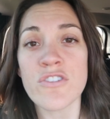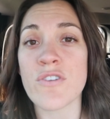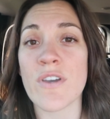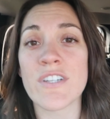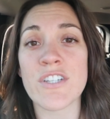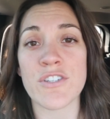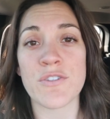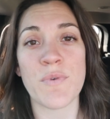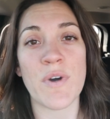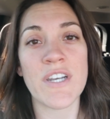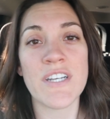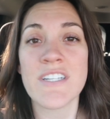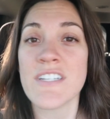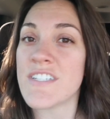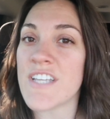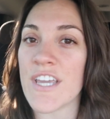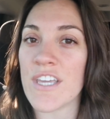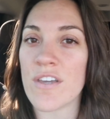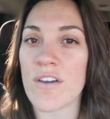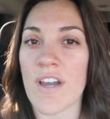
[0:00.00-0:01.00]
So I just wanted to
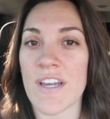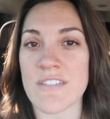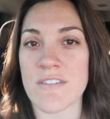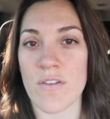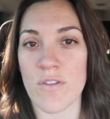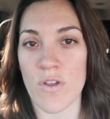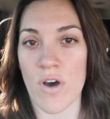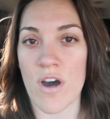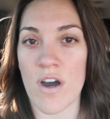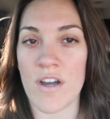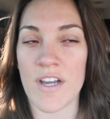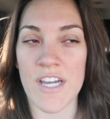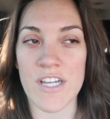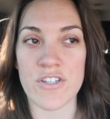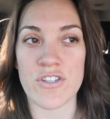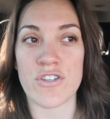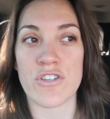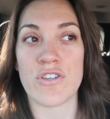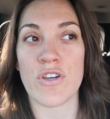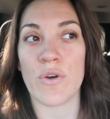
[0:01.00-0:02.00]
take you guys along
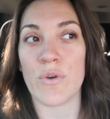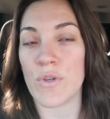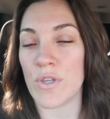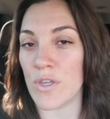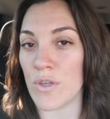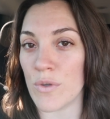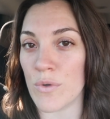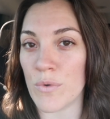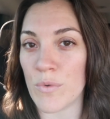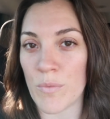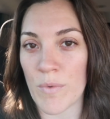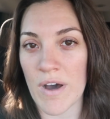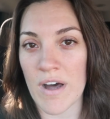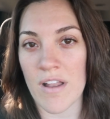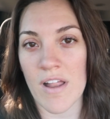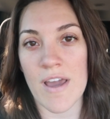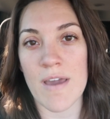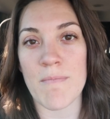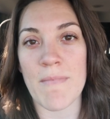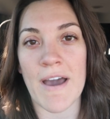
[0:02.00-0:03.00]
and show you while
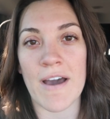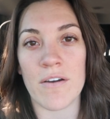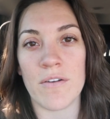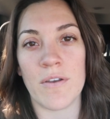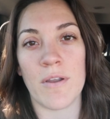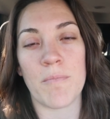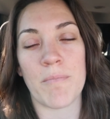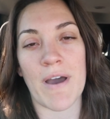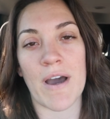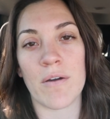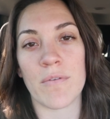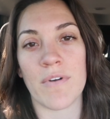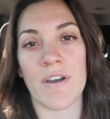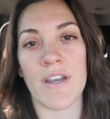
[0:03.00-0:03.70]
I'm out and about